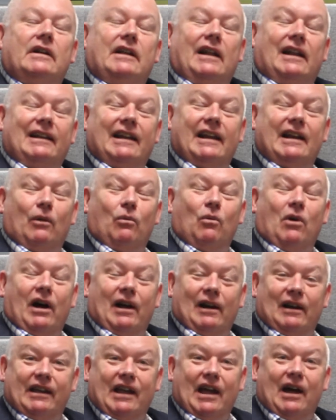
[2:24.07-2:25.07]
a little
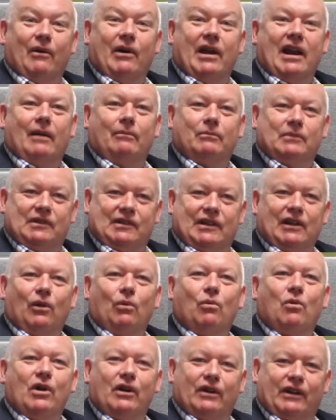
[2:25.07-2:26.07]
while ago, and I'm still
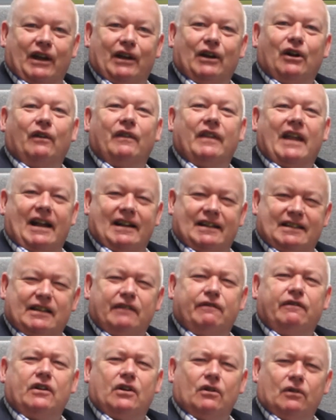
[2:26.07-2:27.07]
working on that
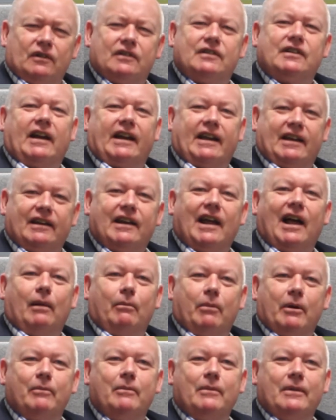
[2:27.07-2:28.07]
difficult second album.
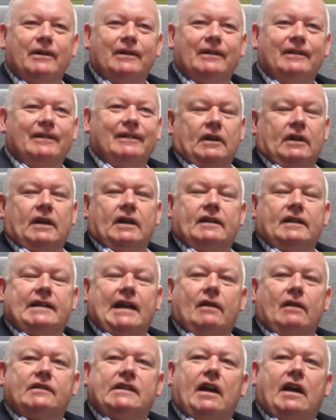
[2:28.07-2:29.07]

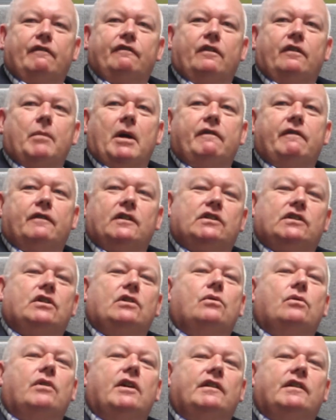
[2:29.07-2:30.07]
Downtown for me for
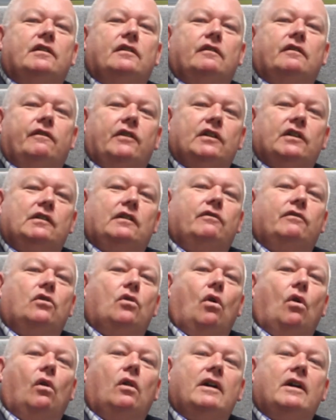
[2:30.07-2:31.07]
two reasons. First of
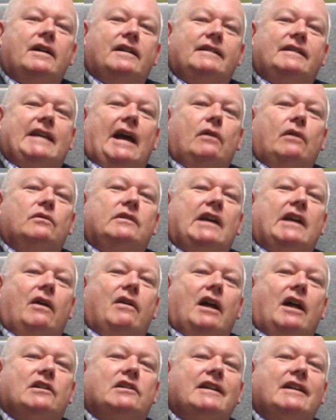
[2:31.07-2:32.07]
all, downtown
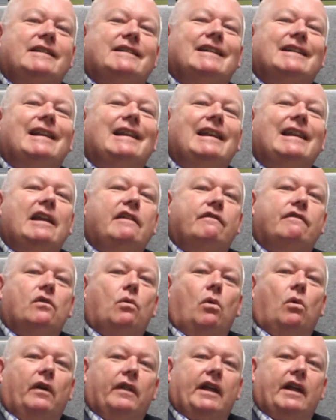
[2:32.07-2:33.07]
actually deliver
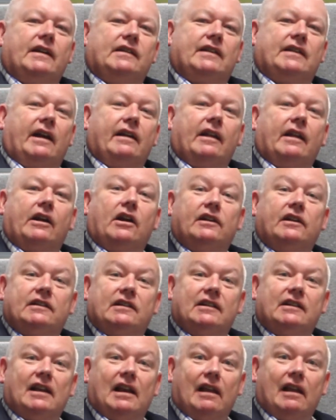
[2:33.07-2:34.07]
what they say they're going
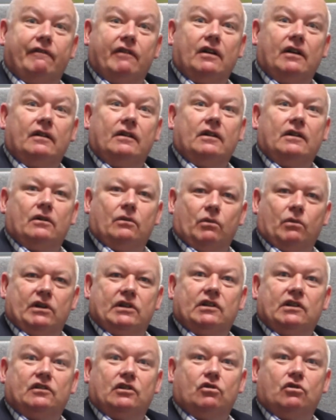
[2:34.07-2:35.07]
to deliver,
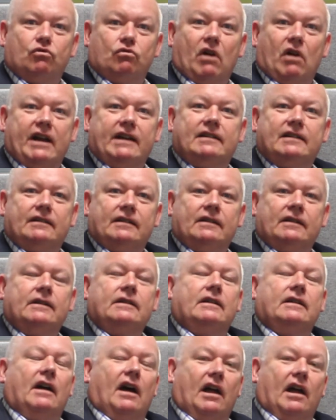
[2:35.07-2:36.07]
which is great
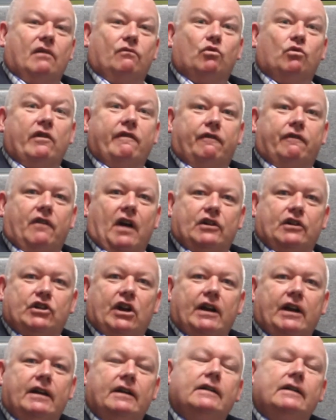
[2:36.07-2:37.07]
and refreshing.